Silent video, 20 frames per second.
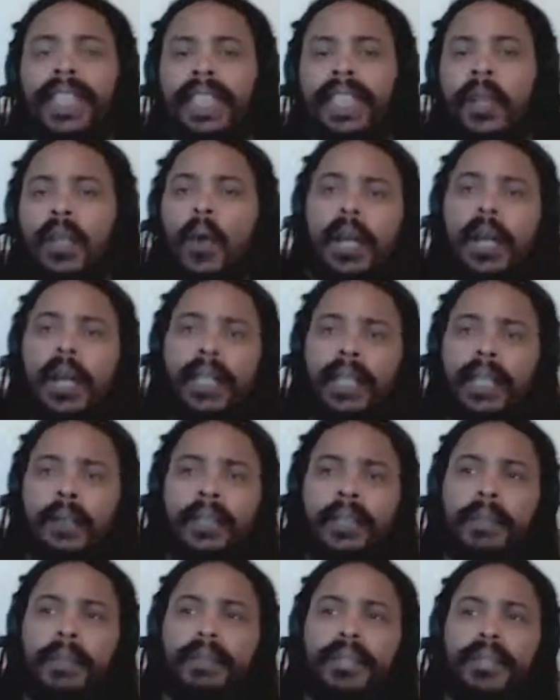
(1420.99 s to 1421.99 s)
Because the,
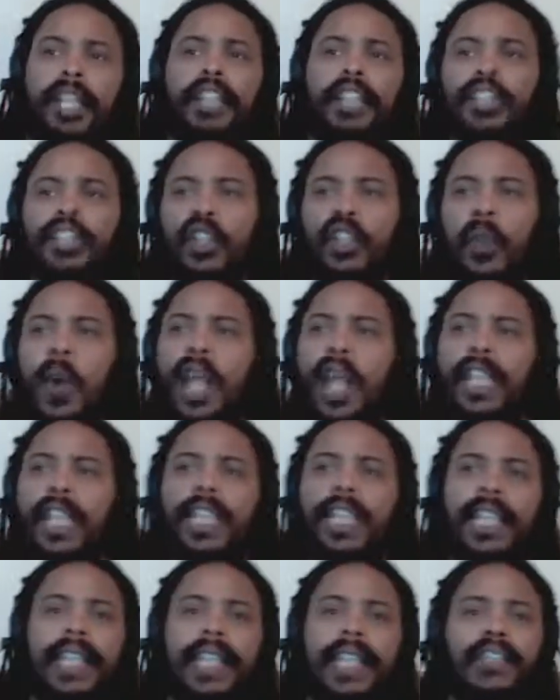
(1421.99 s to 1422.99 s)
the, the production
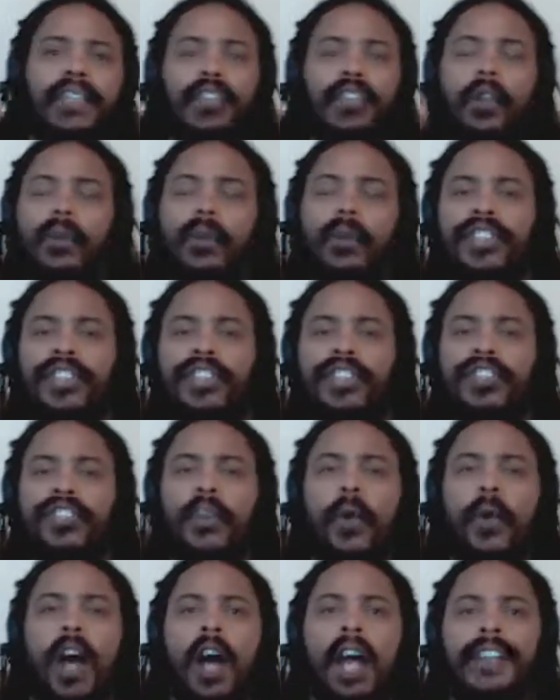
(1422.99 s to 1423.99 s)
quality of that show was
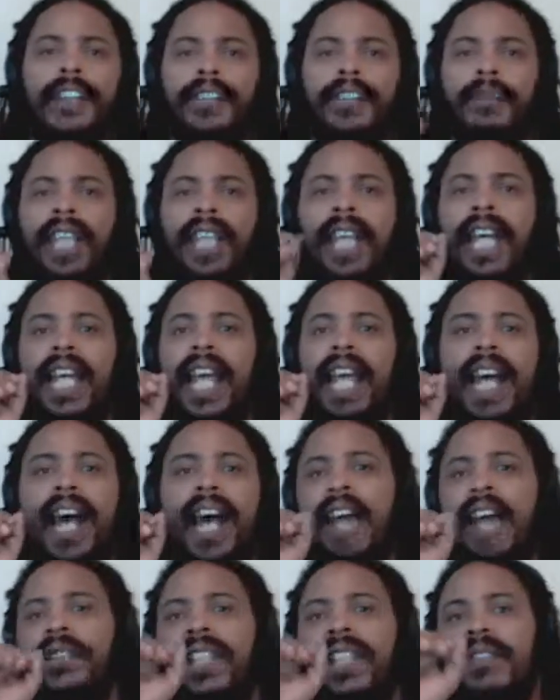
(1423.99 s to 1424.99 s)
just so awesome that
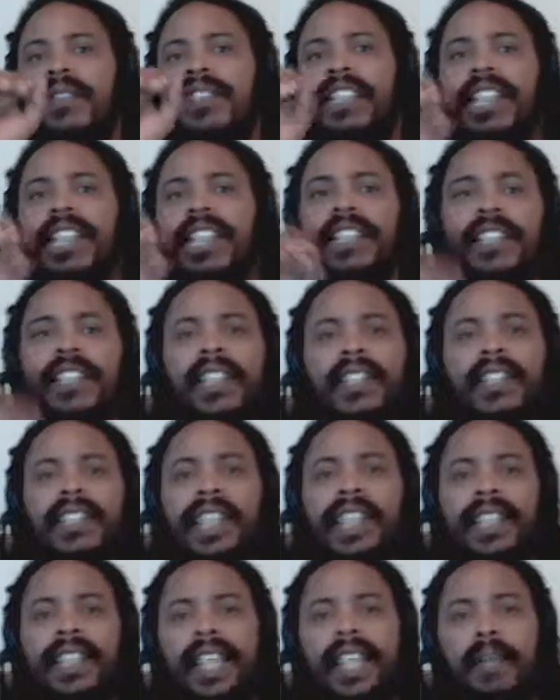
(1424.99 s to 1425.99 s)
I've never seen a
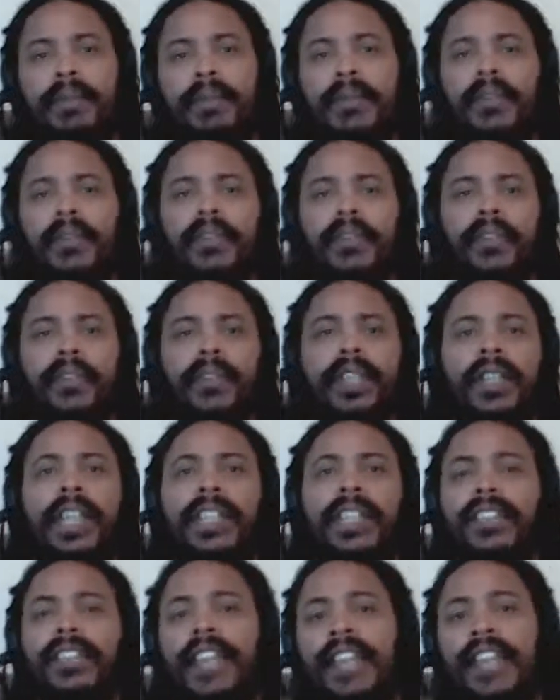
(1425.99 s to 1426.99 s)
sunset that
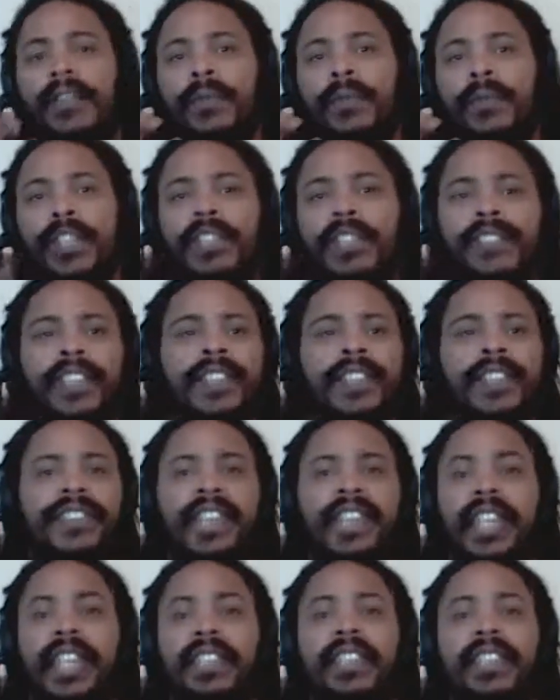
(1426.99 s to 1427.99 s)
beautiful. So now the real
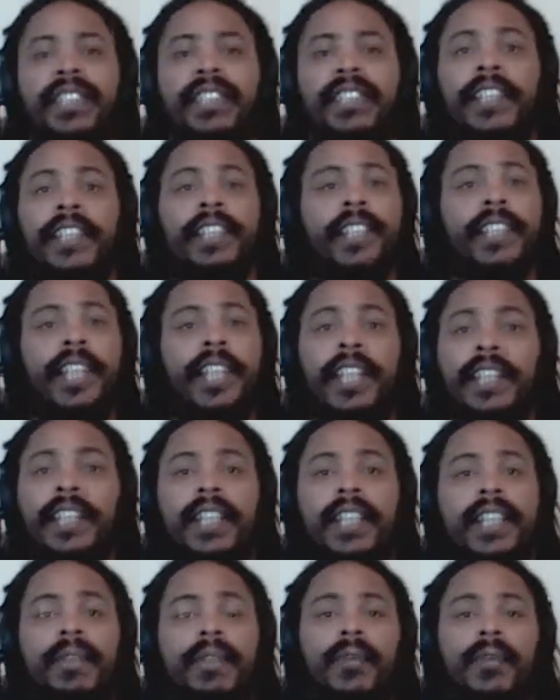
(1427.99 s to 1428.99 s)
sunset just doesn't
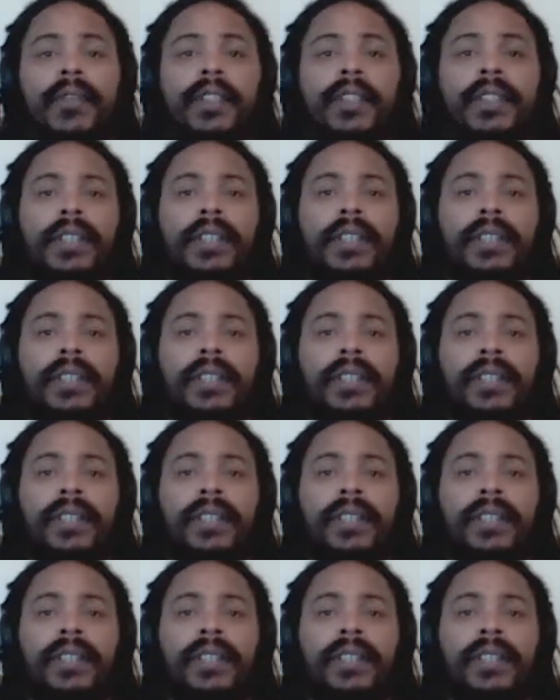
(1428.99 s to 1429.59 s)
cut it anymore